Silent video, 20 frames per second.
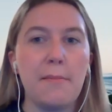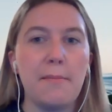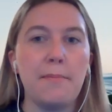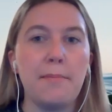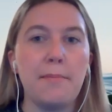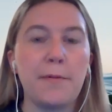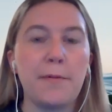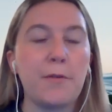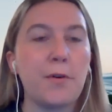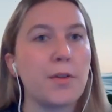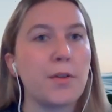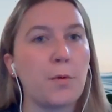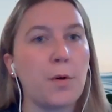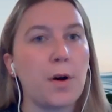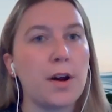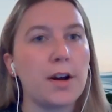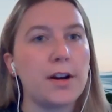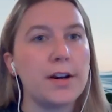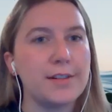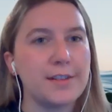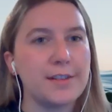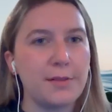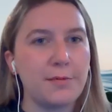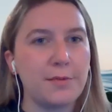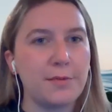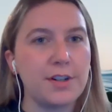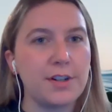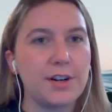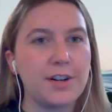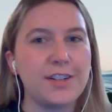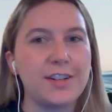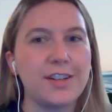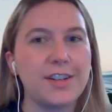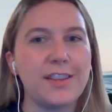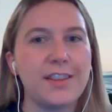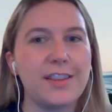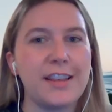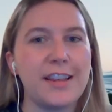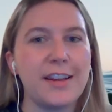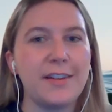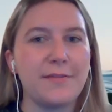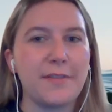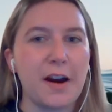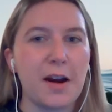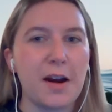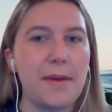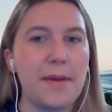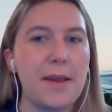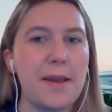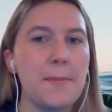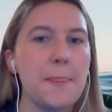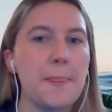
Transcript: before the water is then returned to the environment.